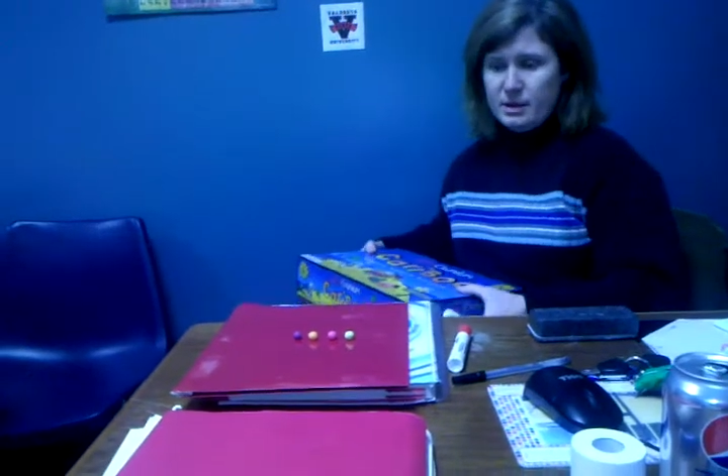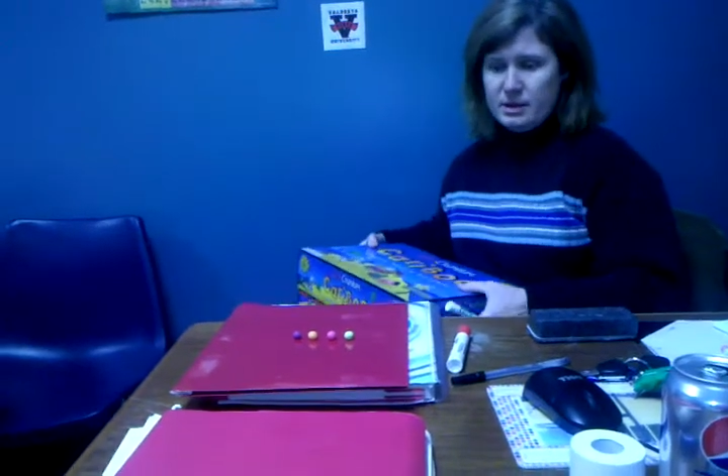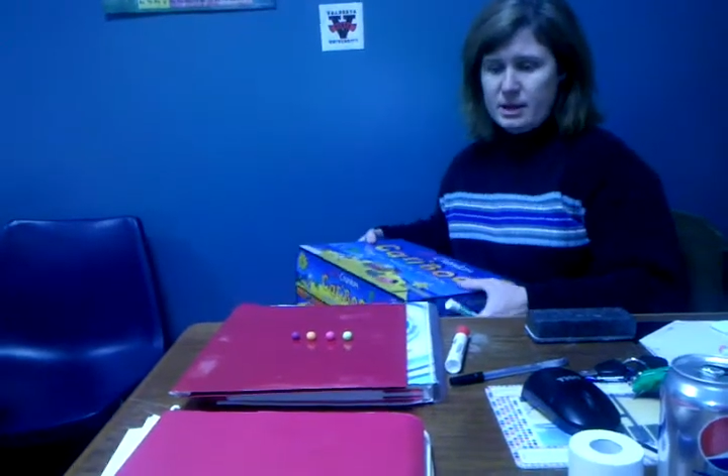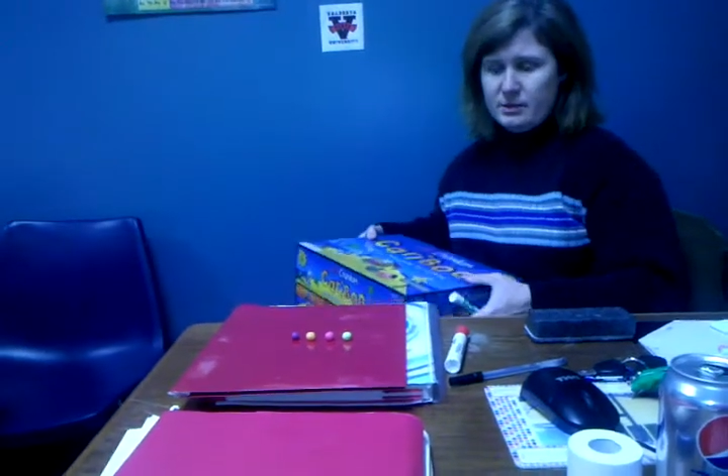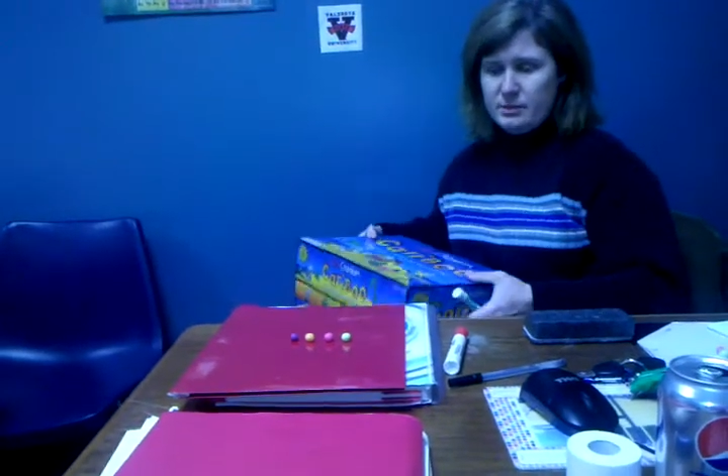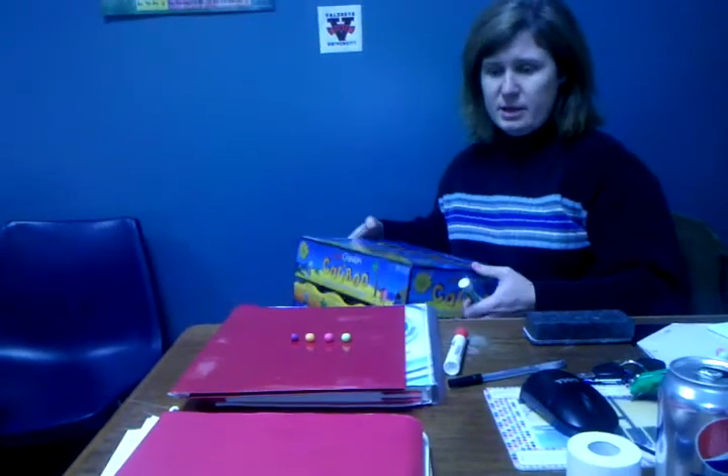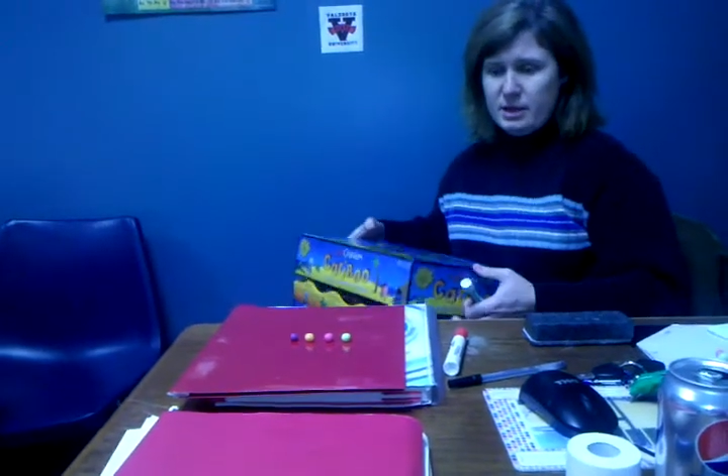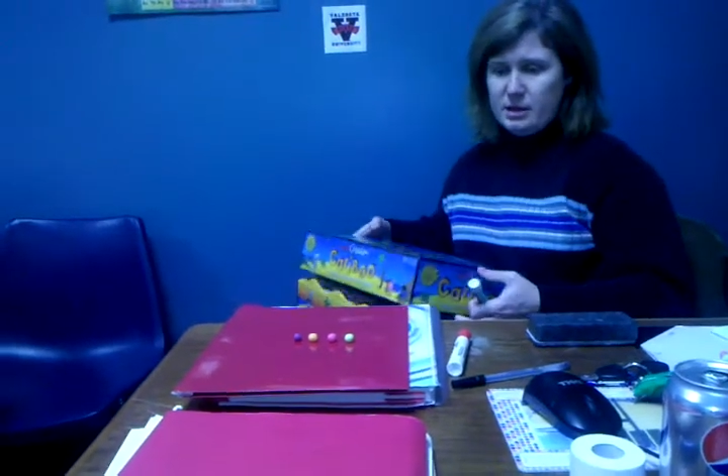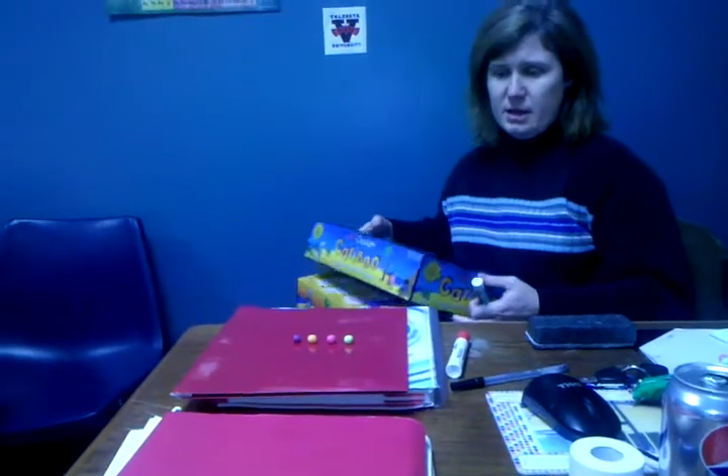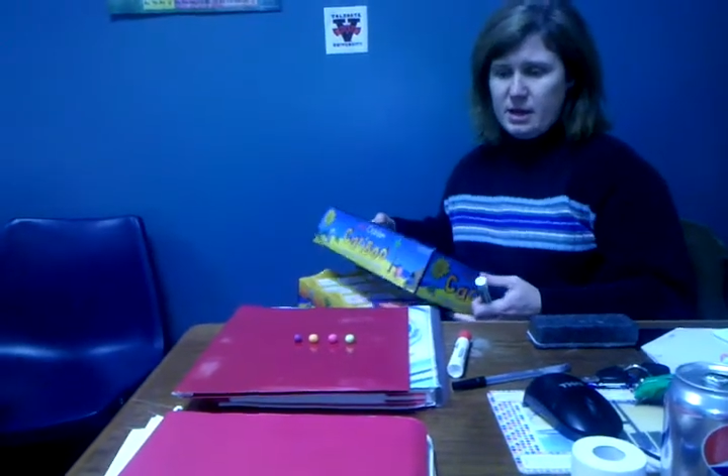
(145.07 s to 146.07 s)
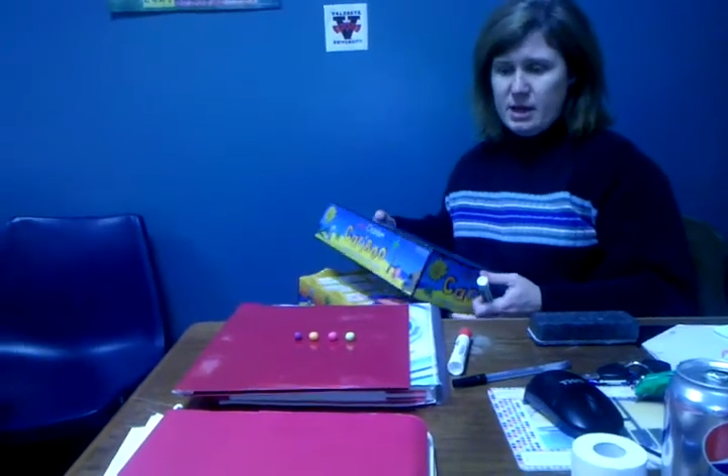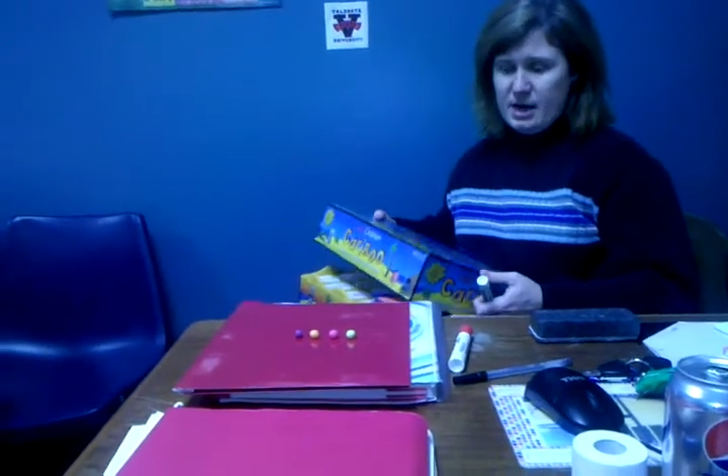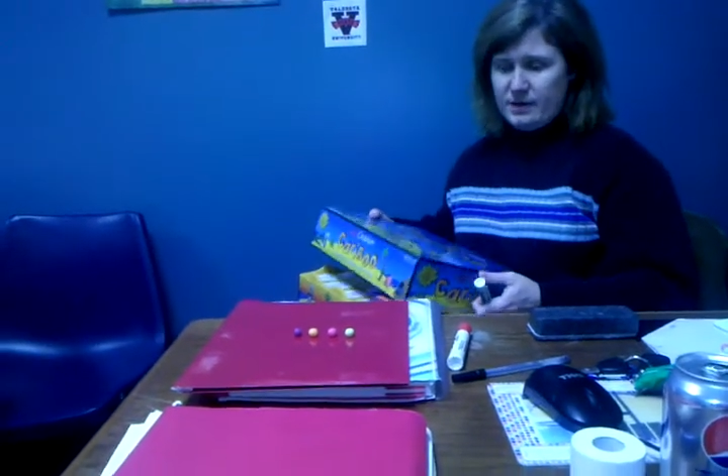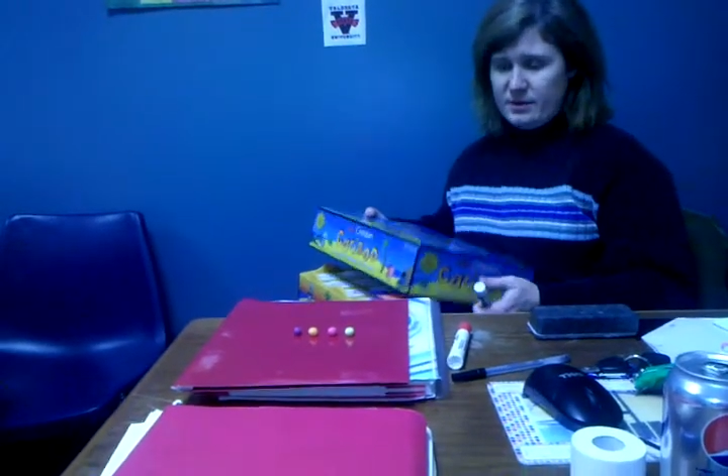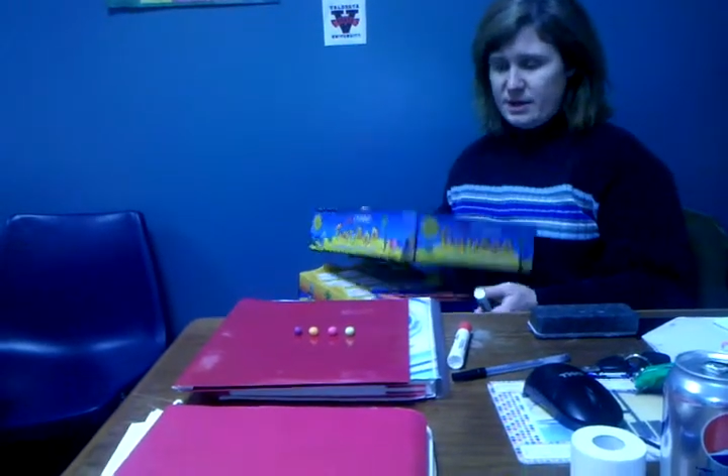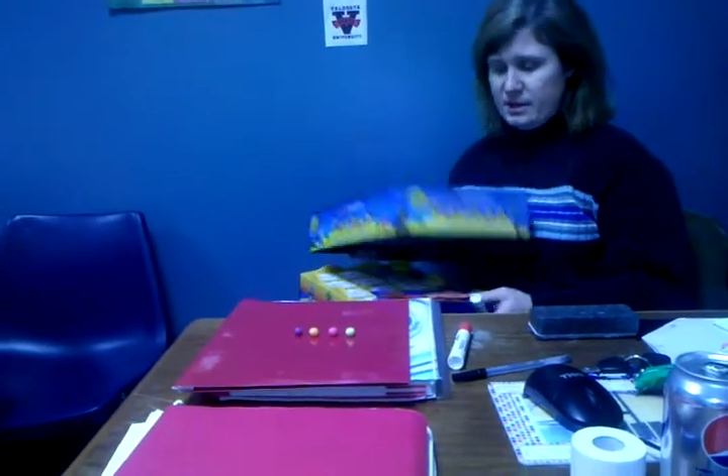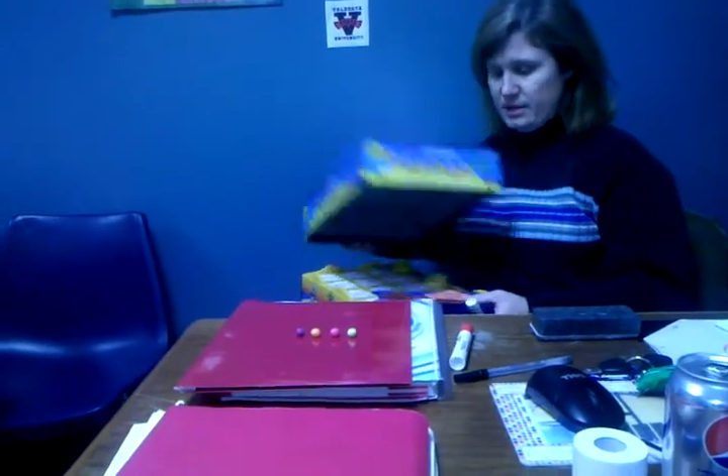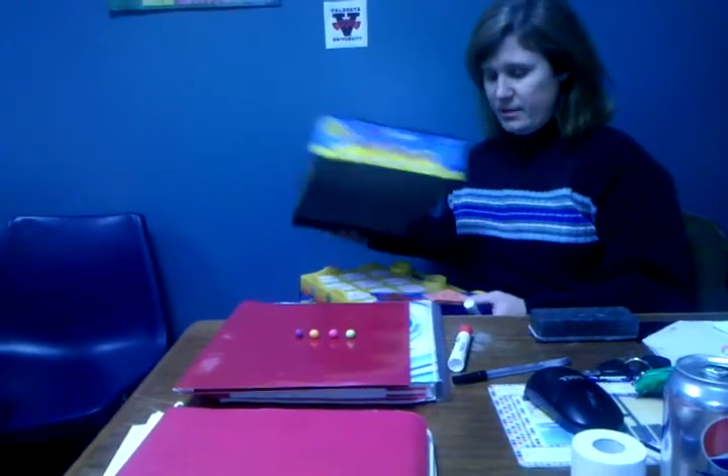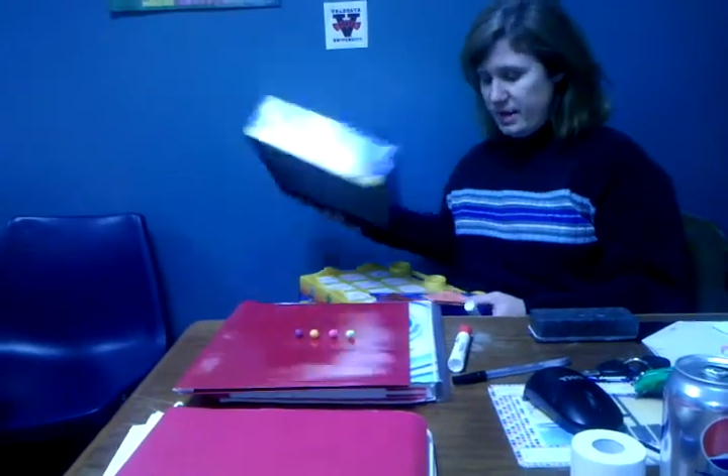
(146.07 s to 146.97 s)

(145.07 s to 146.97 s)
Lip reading: but that would be, after they did